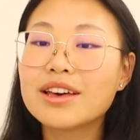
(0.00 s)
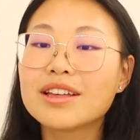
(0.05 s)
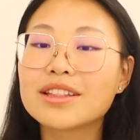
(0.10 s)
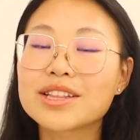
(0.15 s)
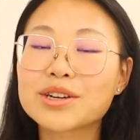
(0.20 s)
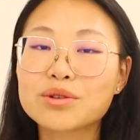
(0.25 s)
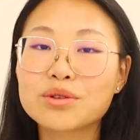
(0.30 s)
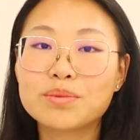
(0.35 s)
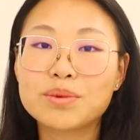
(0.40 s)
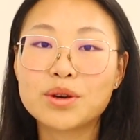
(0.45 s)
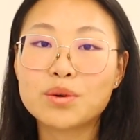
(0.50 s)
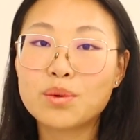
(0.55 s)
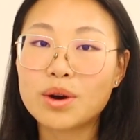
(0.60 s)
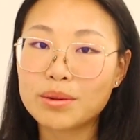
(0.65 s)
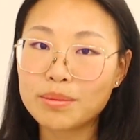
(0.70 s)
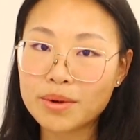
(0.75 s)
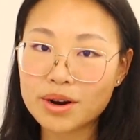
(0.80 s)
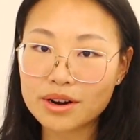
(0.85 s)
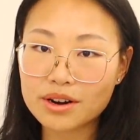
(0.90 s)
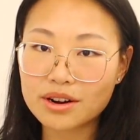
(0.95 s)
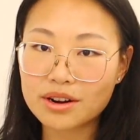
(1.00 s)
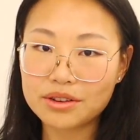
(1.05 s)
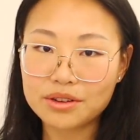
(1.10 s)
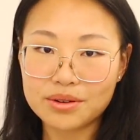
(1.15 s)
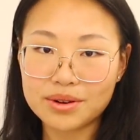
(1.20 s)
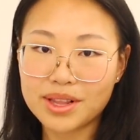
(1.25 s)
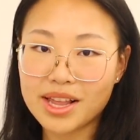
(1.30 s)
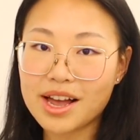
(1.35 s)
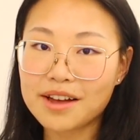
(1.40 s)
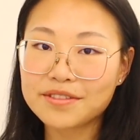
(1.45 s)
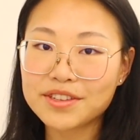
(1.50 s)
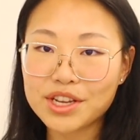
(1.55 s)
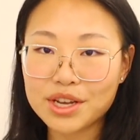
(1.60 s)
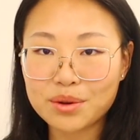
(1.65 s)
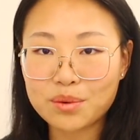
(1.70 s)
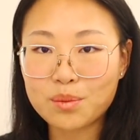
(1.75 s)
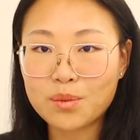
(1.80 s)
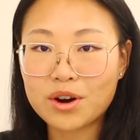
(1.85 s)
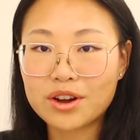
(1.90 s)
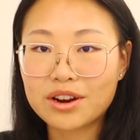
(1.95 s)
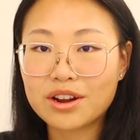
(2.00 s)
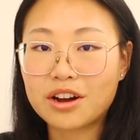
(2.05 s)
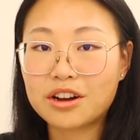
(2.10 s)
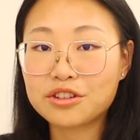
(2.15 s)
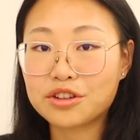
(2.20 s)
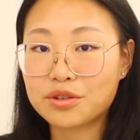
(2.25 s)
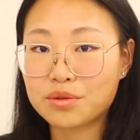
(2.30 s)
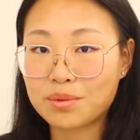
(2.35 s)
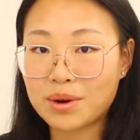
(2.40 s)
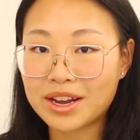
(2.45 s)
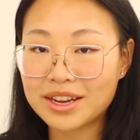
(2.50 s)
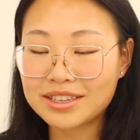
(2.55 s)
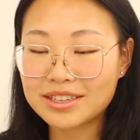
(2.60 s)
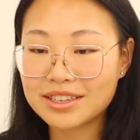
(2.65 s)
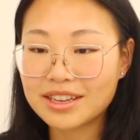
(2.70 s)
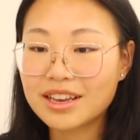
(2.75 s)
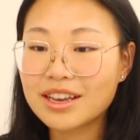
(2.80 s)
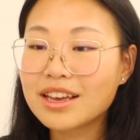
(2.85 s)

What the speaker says: there will be one marker on your left and one on your right,